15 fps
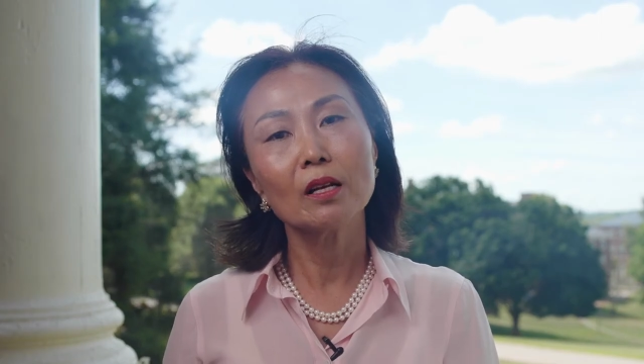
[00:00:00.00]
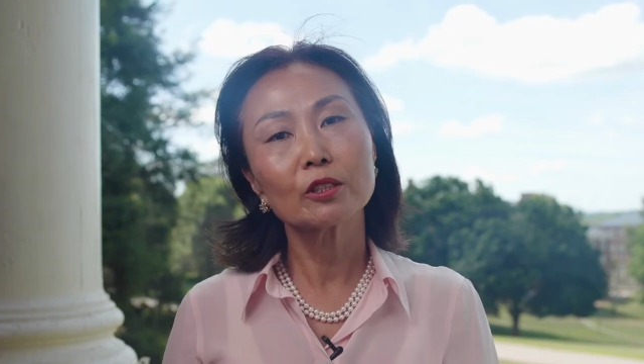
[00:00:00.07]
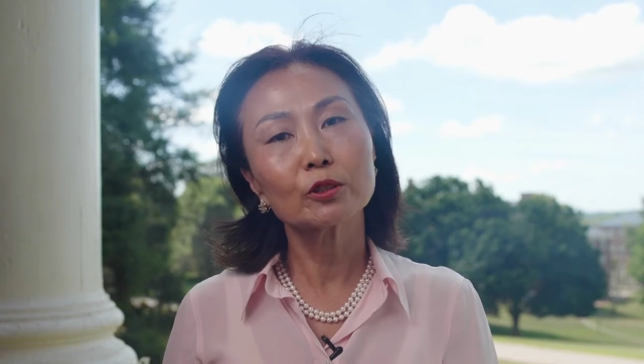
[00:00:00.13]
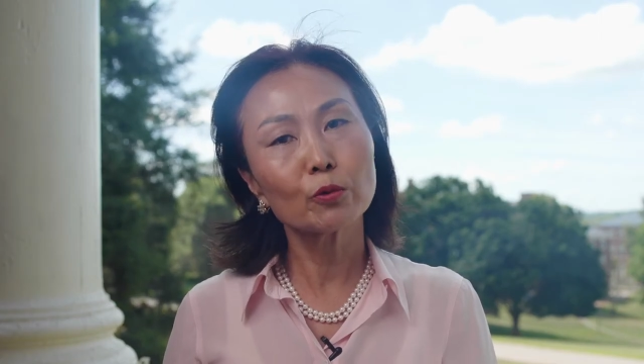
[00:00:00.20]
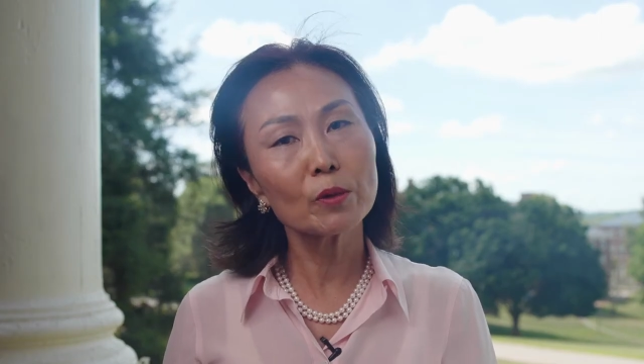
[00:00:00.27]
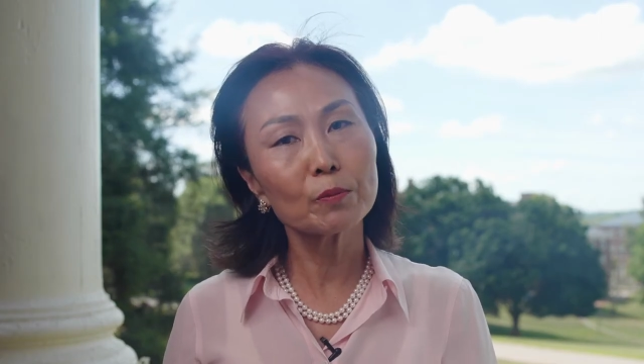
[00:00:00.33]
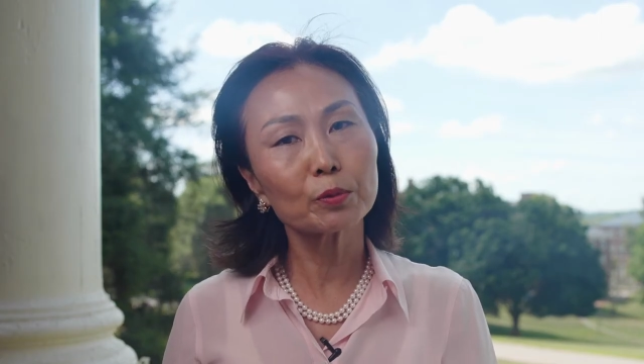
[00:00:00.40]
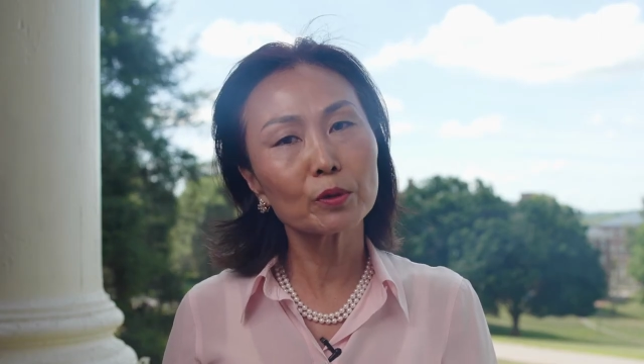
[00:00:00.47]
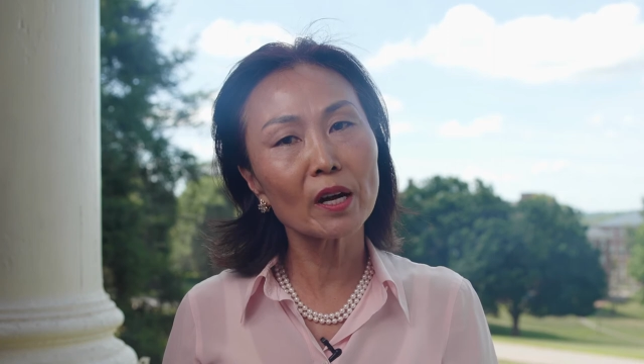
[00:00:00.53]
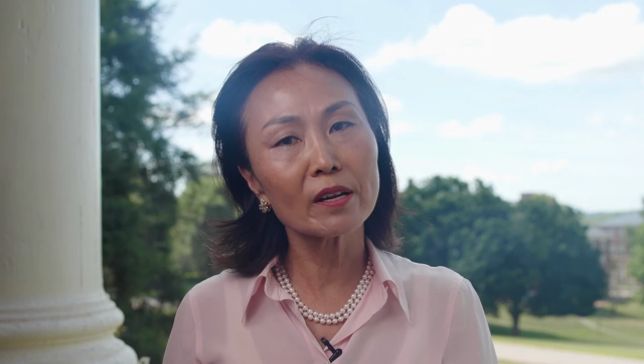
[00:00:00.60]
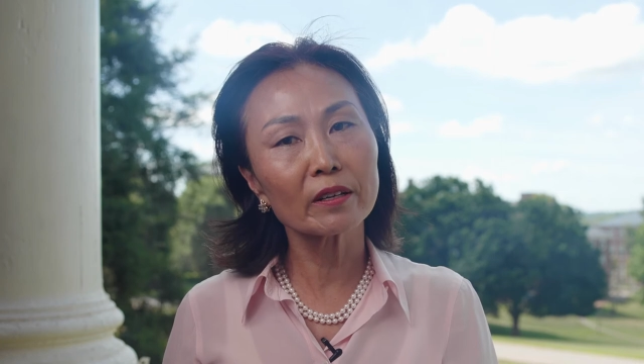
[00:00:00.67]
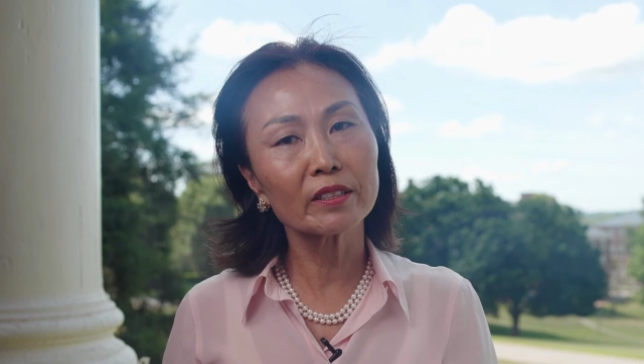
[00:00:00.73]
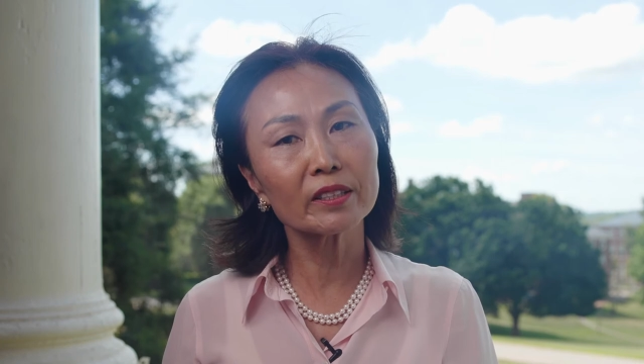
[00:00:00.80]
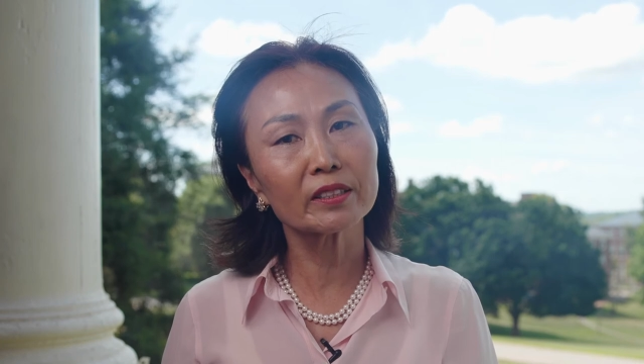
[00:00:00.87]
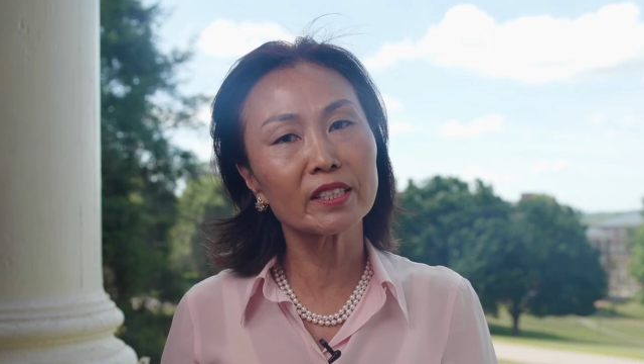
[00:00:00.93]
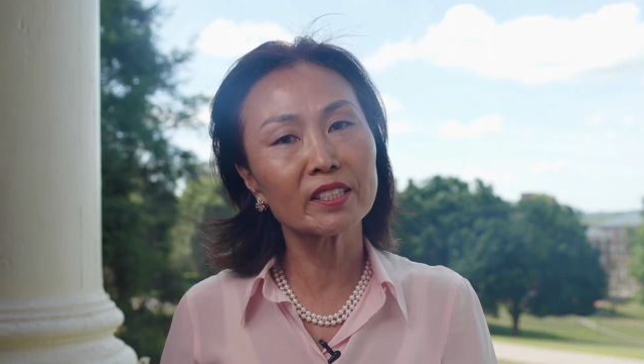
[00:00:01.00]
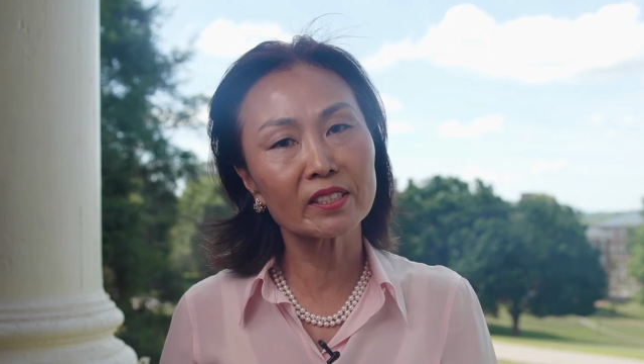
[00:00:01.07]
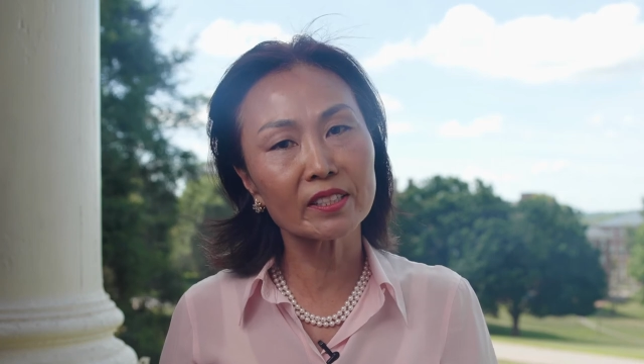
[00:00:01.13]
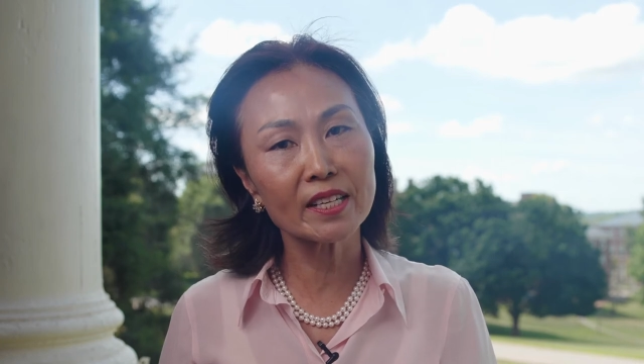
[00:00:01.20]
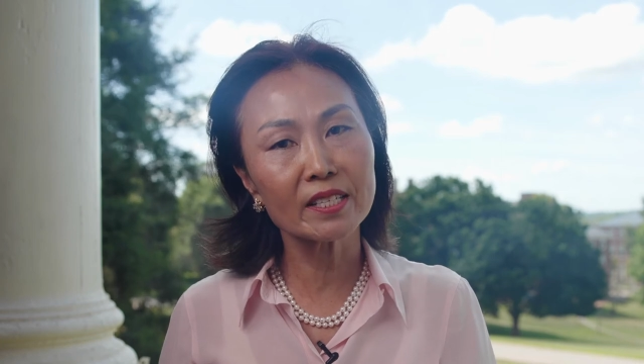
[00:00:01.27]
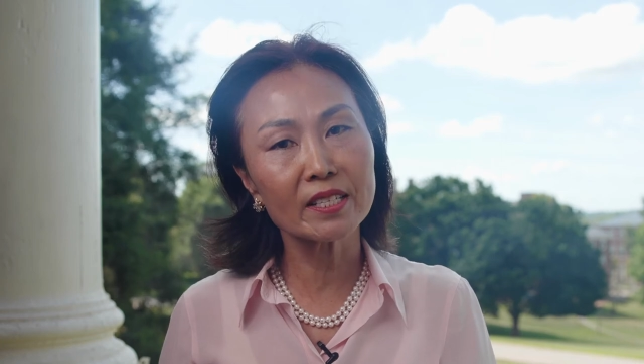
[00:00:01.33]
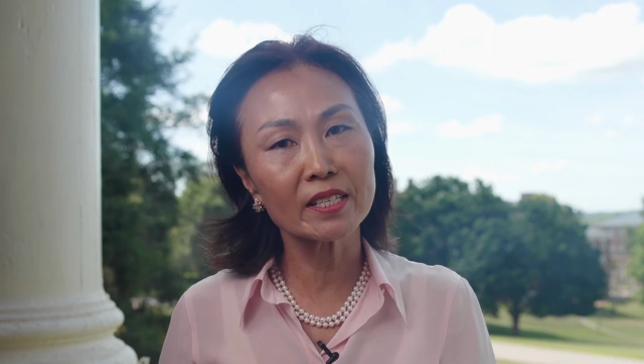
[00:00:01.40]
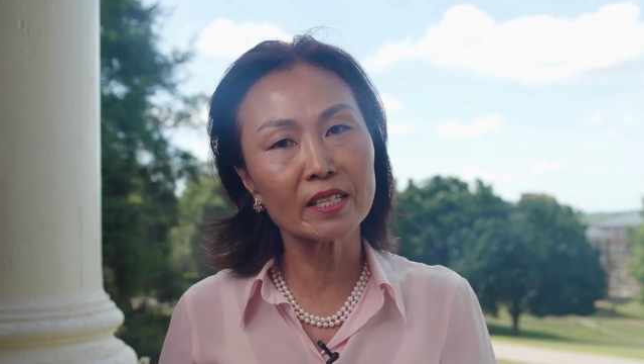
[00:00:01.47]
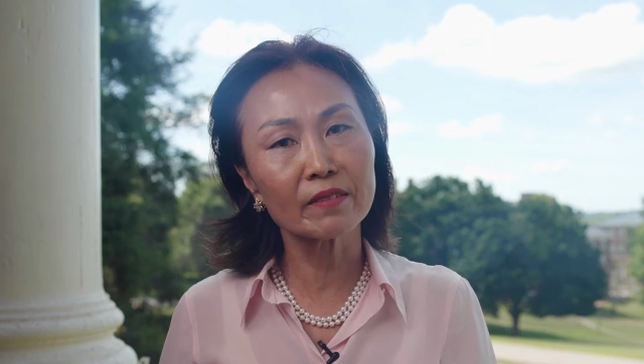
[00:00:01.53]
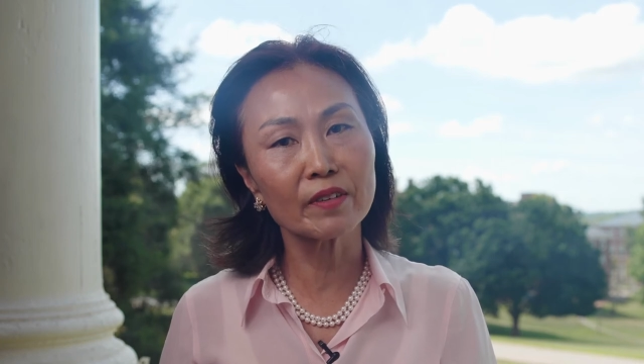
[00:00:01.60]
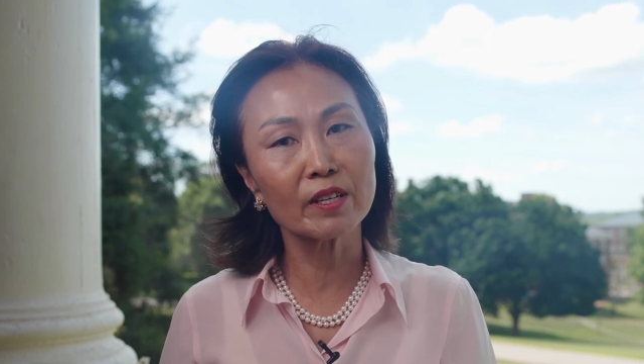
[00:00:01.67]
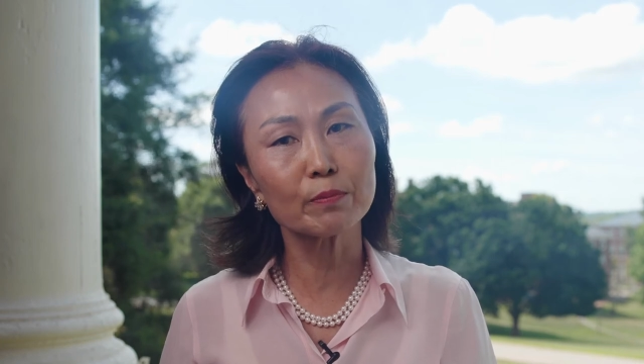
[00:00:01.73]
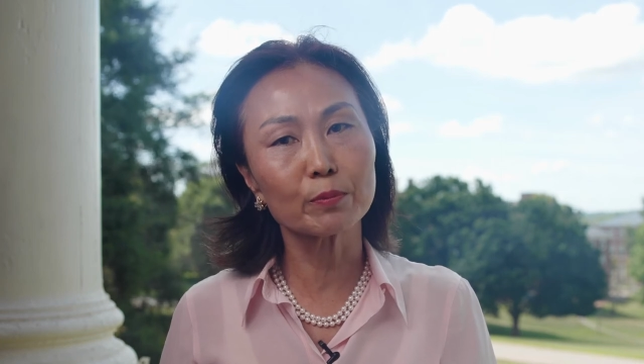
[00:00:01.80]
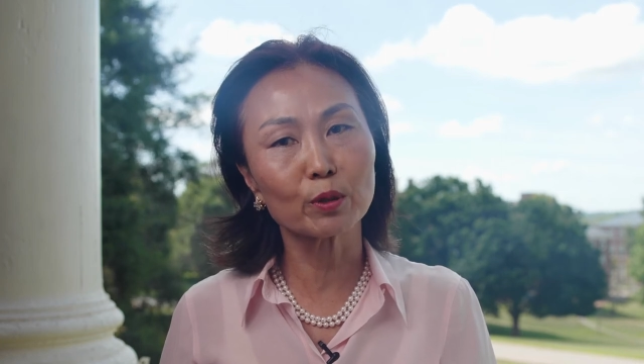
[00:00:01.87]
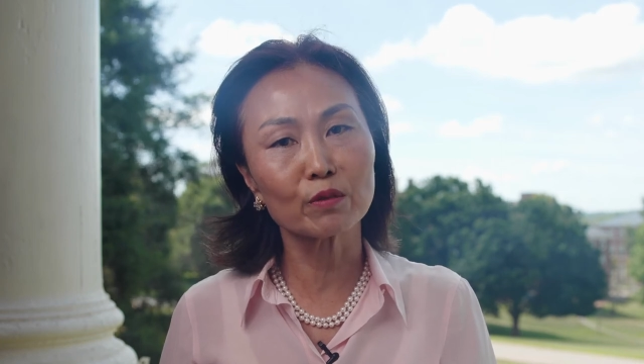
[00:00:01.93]
Sweet Briar is distinctive
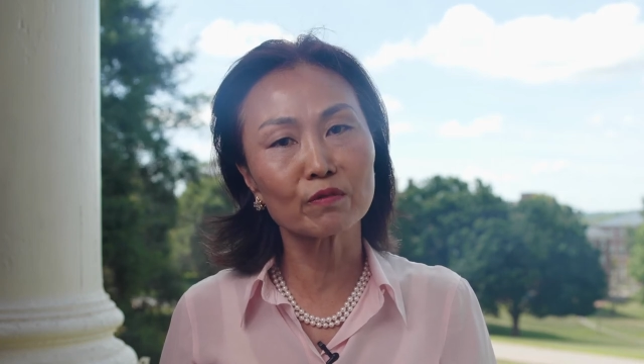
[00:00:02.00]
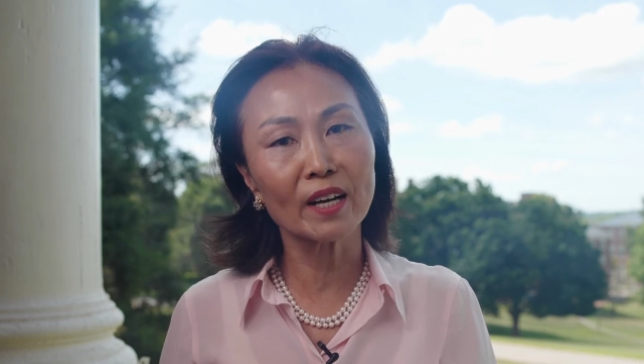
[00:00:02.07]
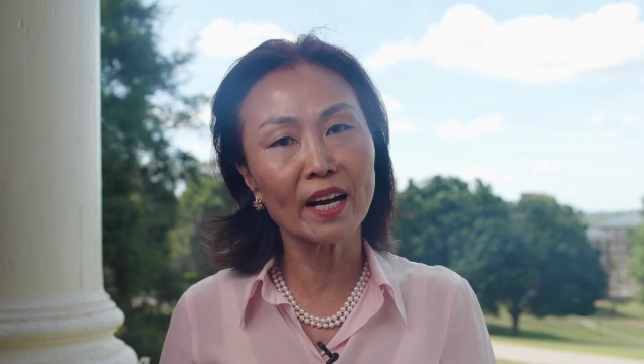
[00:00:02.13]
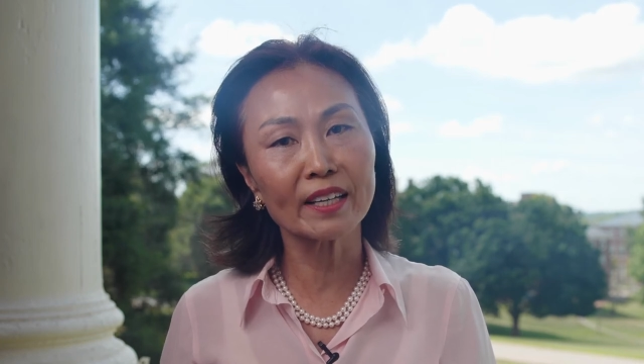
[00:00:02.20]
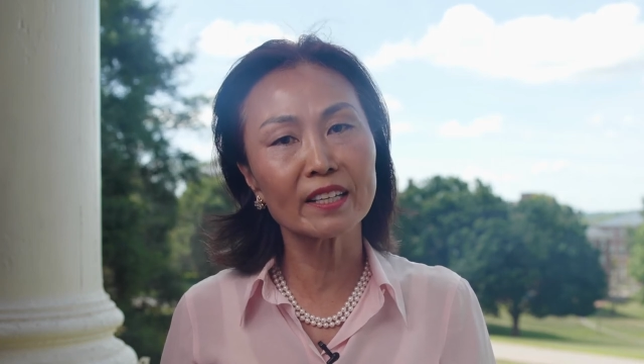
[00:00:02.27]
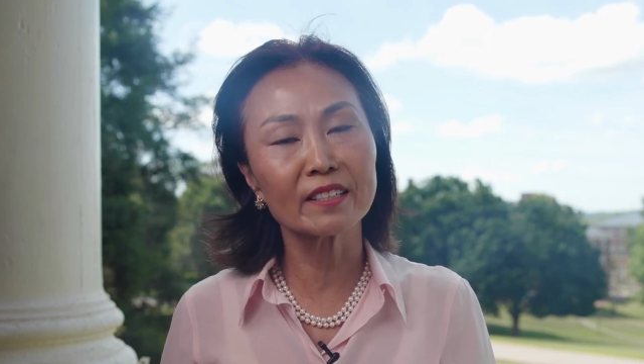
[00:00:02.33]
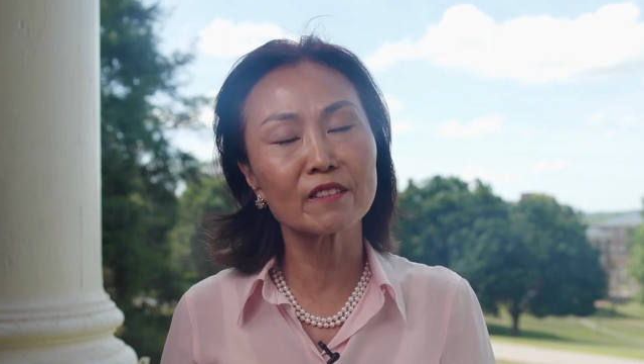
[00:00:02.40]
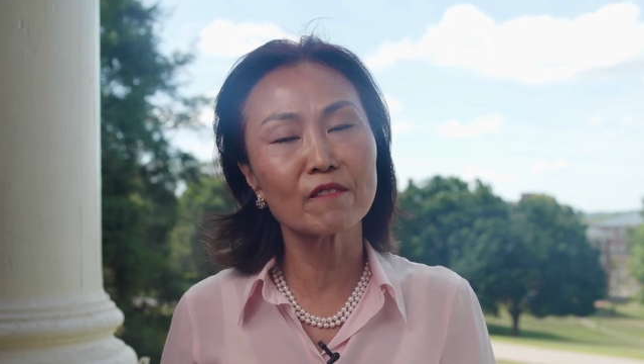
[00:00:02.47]
in providing